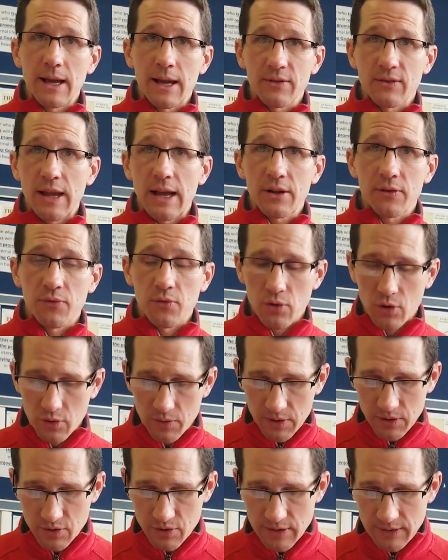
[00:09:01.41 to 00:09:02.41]
as Acts 4
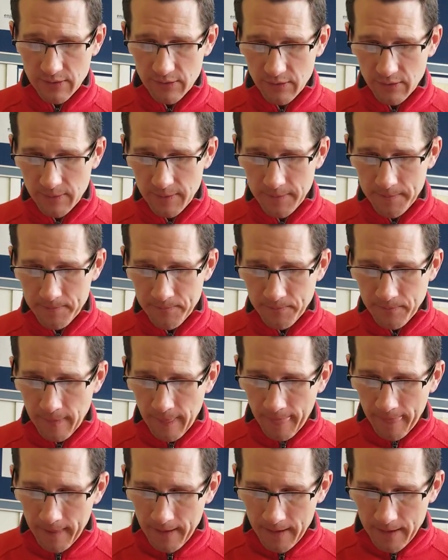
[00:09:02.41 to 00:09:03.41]
Christians.
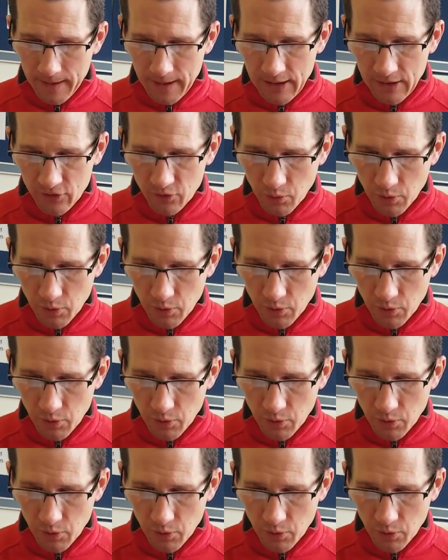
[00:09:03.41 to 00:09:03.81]
His